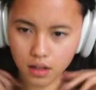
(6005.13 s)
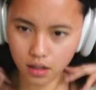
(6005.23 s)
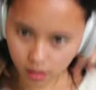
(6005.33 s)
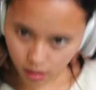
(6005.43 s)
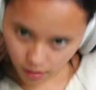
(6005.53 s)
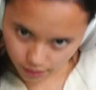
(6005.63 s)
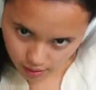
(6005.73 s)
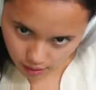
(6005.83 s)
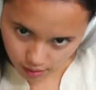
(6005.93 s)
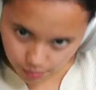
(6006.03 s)
Service
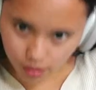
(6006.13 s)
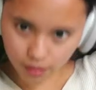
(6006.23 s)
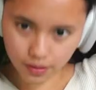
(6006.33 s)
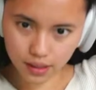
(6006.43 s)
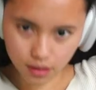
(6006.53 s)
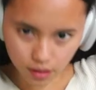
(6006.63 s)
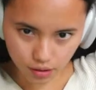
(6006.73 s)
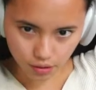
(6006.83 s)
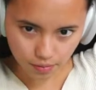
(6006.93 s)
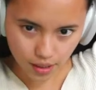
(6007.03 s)
types of
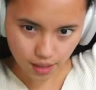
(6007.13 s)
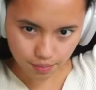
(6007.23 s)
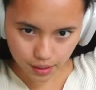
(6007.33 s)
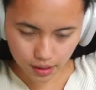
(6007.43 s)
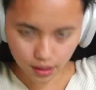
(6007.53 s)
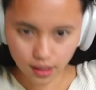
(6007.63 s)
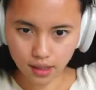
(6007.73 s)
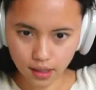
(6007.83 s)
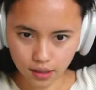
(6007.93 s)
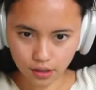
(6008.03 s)
external map a
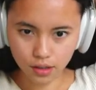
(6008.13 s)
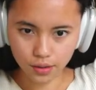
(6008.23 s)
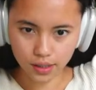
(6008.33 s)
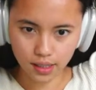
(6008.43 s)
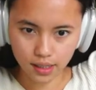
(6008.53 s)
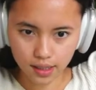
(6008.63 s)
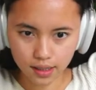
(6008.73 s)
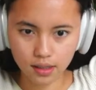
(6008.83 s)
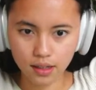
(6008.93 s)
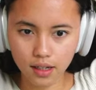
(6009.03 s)
DNS to a
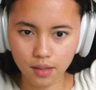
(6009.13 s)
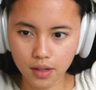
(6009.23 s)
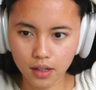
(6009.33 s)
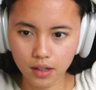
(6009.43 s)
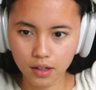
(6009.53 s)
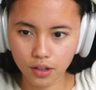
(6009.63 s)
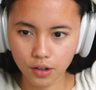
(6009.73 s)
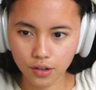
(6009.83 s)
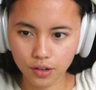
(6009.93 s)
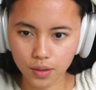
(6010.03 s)
DNS name,
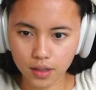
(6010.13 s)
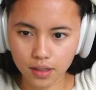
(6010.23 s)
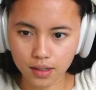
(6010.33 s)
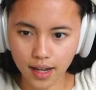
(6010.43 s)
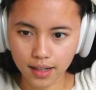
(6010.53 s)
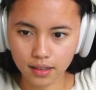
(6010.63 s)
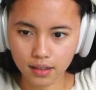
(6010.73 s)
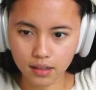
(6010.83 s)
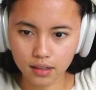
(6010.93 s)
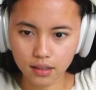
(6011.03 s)
not to a
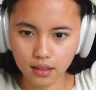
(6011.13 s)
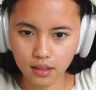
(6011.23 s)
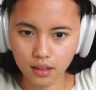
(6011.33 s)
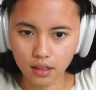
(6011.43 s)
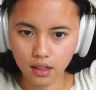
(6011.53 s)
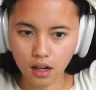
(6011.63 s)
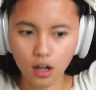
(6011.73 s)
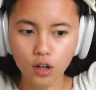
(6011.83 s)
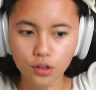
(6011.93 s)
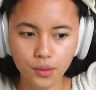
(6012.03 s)
selector.
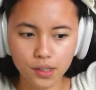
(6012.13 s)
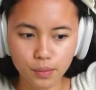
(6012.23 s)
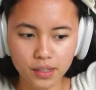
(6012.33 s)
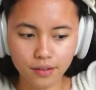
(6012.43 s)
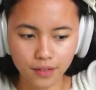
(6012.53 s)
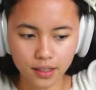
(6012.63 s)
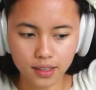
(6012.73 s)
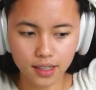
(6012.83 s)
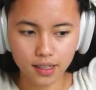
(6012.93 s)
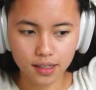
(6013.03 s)
Oh, to a specific
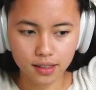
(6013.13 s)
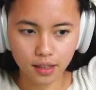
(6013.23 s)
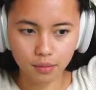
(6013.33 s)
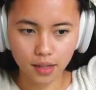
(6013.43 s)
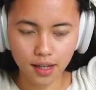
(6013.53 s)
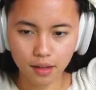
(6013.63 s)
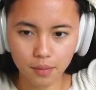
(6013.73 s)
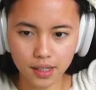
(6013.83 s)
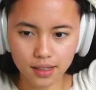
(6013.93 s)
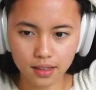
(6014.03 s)
DNS name. Yeah, that
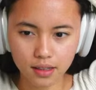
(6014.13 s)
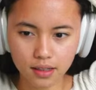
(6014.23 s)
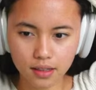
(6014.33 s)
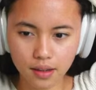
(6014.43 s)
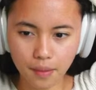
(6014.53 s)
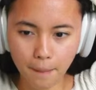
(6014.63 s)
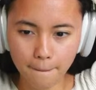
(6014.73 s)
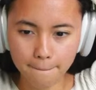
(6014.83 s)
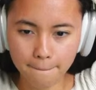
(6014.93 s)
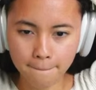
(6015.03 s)
makes sense.
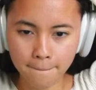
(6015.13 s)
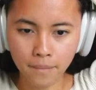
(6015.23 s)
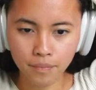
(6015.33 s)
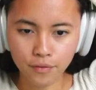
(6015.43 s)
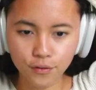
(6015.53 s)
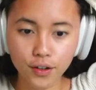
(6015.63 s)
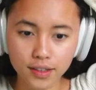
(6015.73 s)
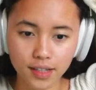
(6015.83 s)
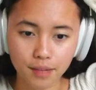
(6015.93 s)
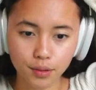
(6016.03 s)
For
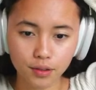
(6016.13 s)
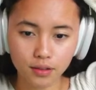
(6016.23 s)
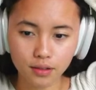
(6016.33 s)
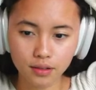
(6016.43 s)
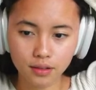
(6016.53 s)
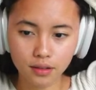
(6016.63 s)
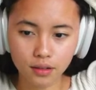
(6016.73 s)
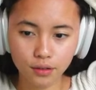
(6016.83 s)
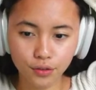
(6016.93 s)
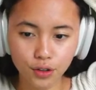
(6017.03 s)
example,
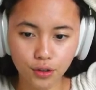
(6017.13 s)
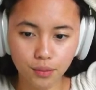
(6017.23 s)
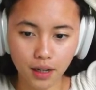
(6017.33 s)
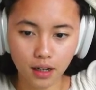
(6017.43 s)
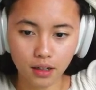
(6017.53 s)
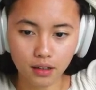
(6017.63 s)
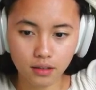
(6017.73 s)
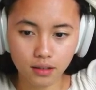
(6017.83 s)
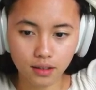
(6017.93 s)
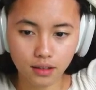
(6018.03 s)

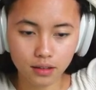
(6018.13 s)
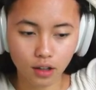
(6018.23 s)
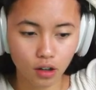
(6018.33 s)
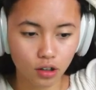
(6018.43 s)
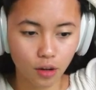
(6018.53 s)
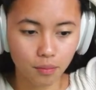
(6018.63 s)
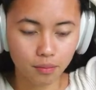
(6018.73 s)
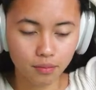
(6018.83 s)
foobar.com.